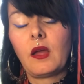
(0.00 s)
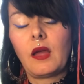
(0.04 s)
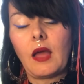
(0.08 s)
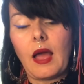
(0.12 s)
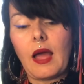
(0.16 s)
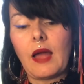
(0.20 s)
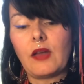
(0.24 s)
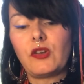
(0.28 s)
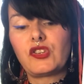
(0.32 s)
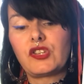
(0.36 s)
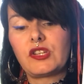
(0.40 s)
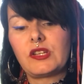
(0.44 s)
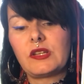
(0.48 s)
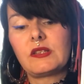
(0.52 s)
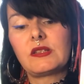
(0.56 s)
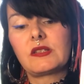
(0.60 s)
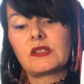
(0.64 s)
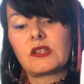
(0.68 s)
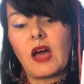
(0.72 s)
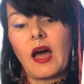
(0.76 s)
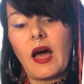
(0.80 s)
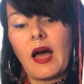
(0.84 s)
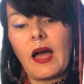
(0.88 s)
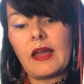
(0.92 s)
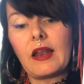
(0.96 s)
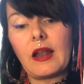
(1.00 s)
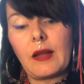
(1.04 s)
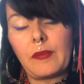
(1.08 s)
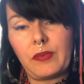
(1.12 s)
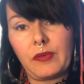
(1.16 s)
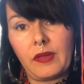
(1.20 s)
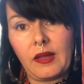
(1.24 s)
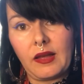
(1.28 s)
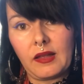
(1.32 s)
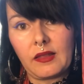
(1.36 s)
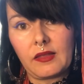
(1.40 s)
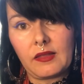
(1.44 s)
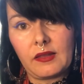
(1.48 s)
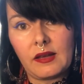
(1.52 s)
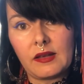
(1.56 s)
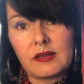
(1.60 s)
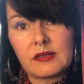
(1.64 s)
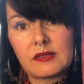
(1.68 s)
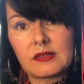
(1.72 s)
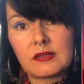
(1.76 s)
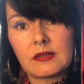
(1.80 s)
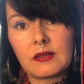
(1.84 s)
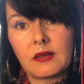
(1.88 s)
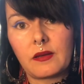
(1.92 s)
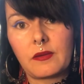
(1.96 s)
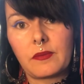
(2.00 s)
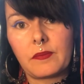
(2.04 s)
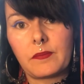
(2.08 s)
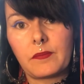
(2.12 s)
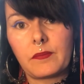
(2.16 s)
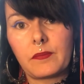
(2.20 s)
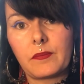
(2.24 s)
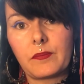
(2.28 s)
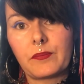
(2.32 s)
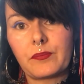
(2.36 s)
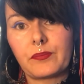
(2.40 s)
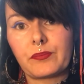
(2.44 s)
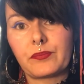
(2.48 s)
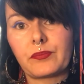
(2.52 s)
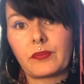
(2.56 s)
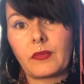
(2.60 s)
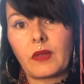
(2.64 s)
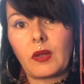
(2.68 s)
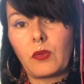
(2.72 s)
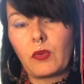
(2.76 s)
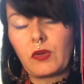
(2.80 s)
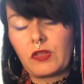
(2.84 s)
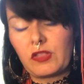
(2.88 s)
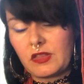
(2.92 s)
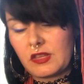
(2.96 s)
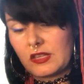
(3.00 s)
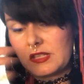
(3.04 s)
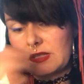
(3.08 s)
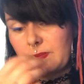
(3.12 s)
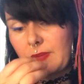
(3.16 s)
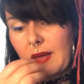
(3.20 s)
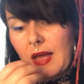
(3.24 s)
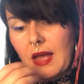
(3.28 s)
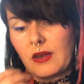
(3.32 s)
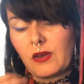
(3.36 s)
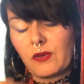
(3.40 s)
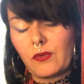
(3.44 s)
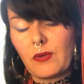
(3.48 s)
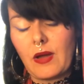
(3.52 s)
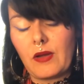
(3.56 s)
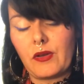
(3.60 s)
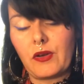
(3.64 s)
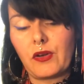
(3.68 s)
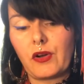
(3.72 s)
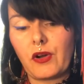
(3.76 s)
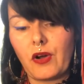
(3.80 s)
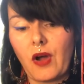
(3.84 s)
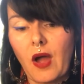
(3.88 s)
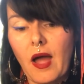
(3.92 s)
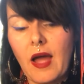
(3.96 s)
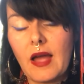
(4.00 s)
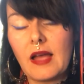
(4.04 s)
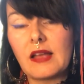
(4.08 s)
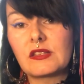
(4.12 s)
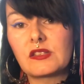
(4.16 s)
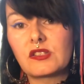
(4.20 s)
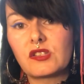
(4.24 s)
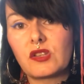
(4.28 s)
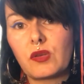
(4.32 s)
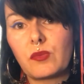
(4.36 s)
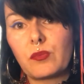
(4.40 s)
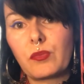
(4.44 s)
And she's tied up like this with this band around her eyes.